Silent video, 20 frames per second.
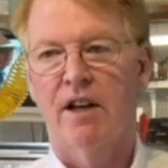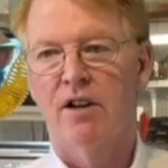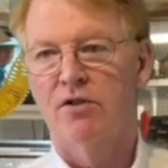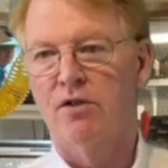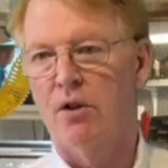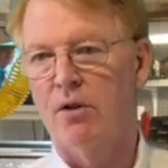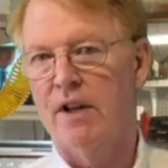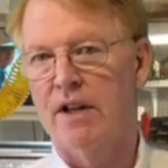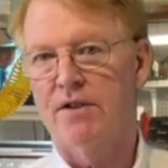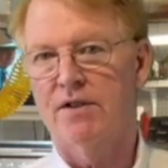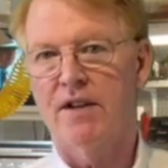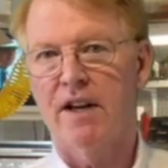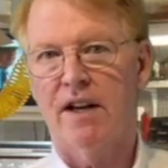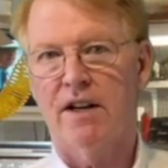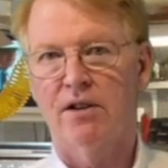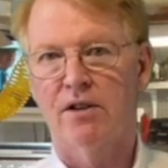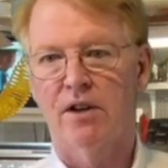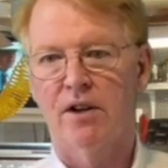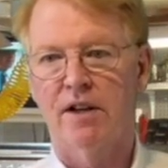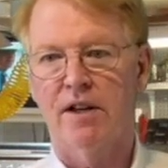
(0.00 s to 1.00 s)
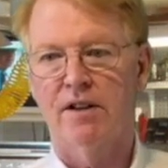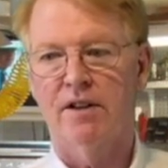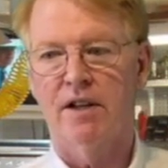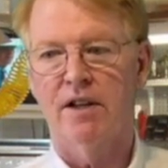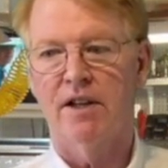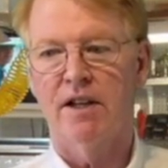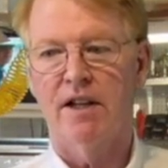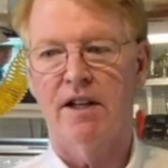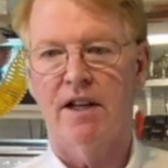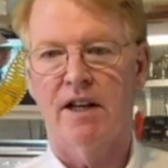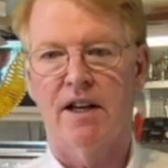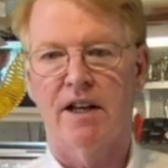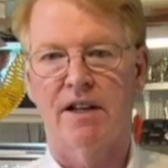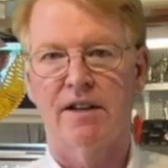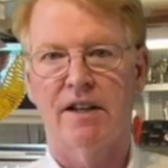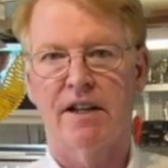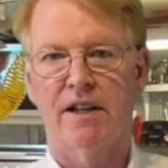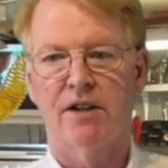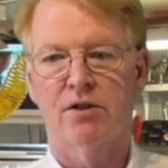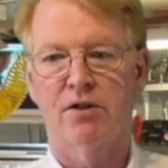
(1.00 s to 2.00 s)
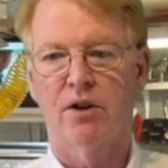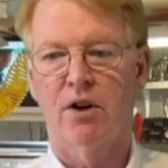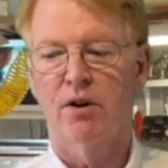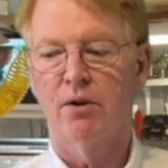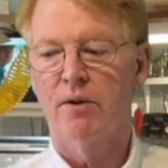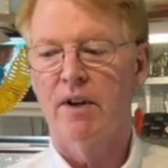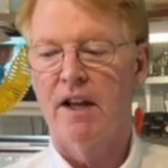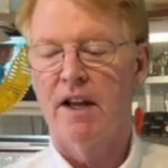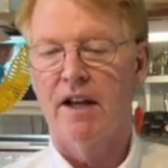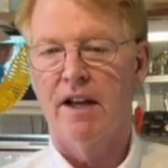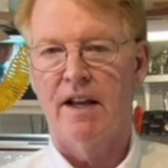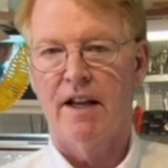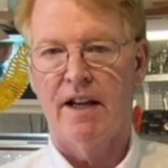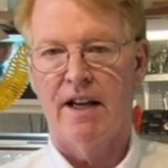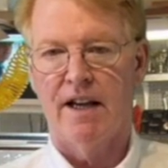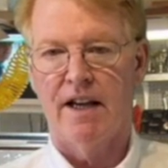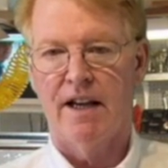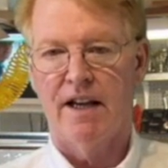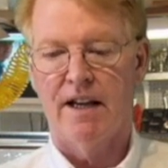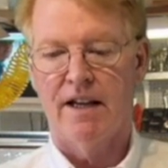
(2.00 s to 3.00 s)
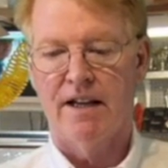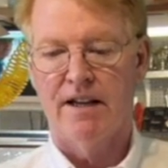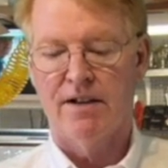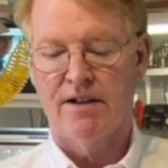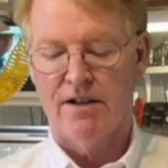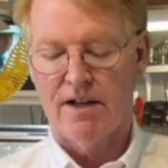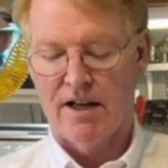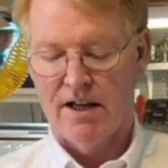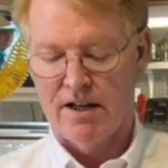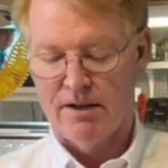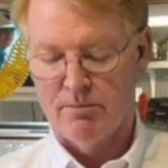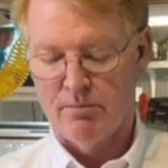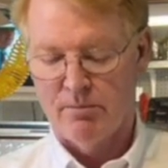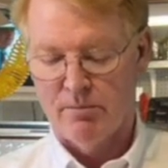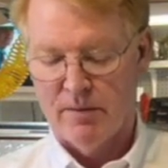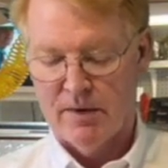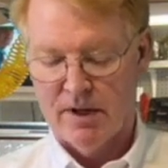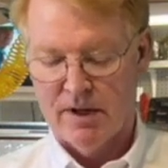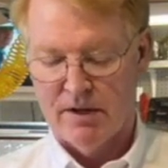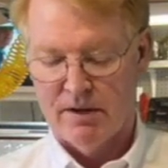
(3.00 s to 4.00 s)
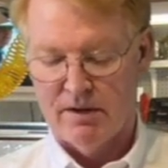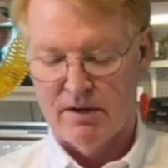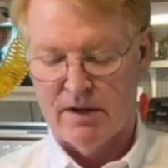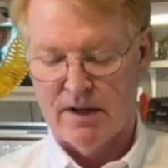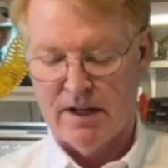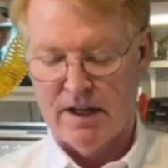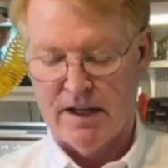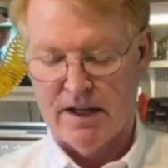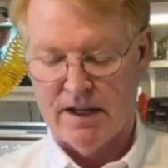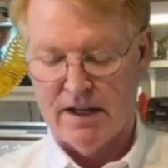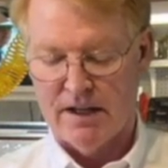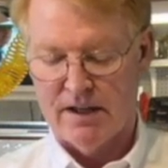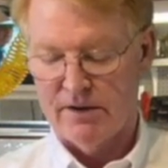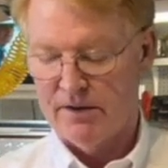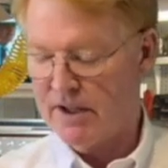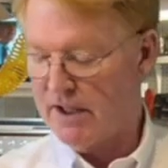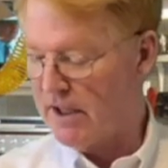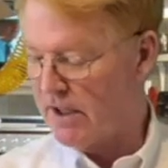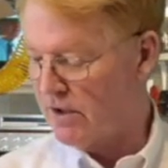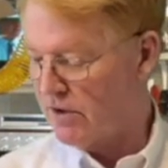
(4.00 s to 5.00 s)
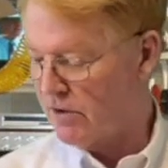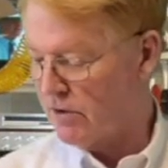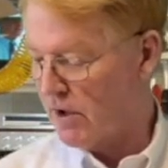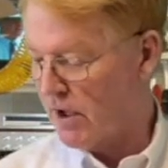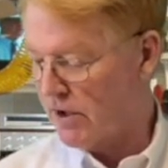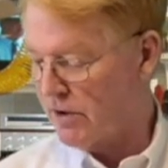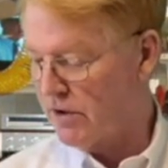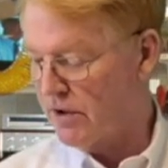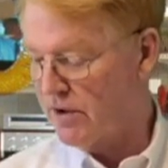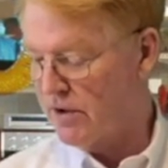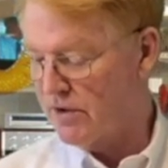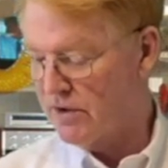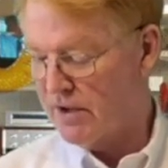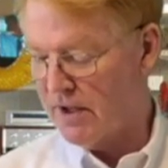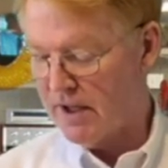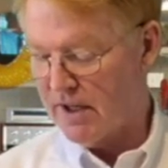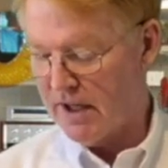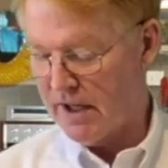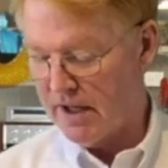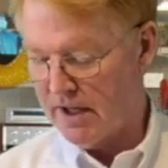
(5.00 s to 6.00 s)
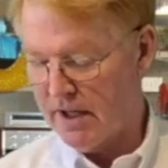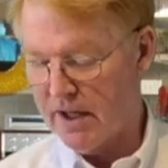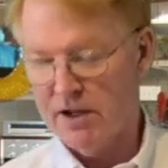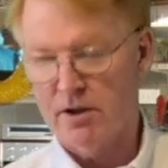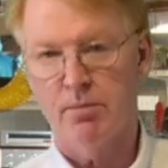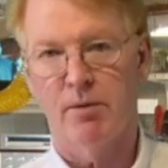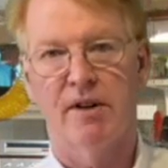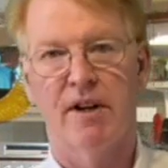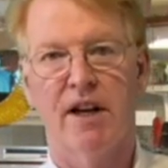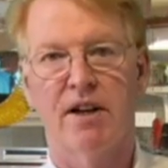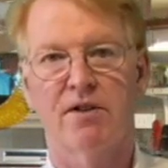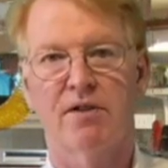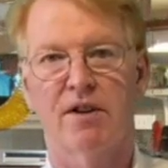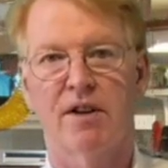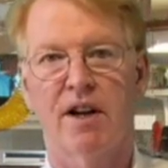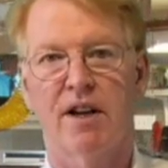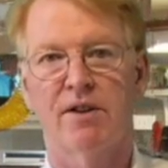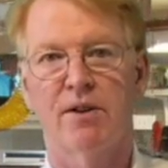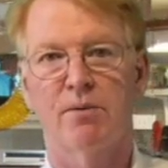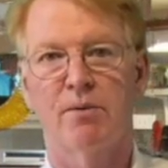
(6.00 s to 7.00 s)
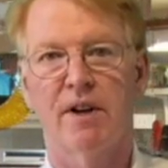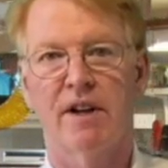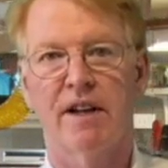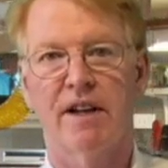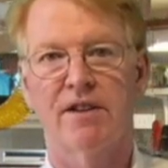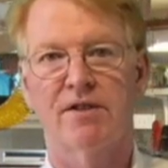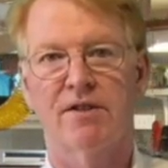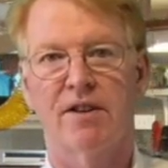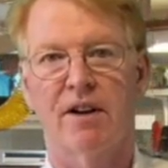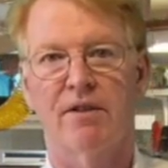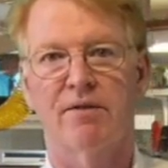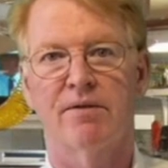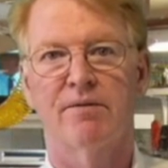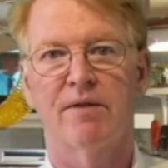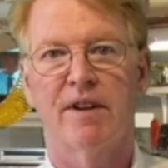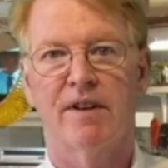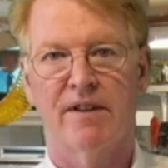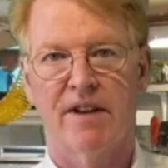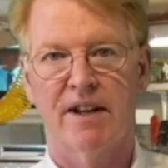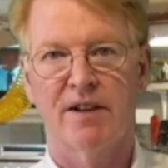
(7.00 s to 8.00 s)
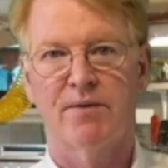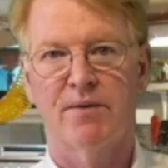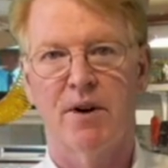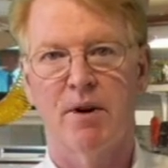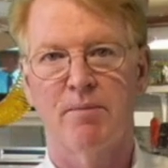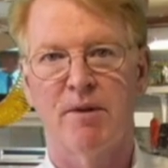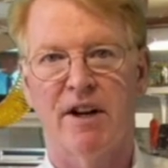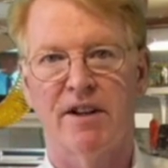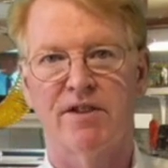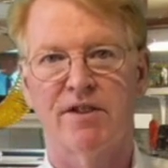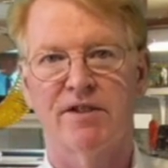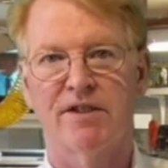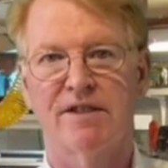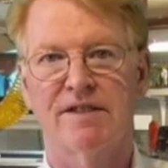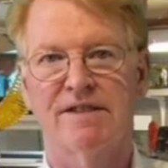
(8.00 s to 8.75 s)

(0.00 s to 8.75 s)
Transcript: So let's take a look at the intro and the instructions and explanation on the relay stuff. Thanks very much.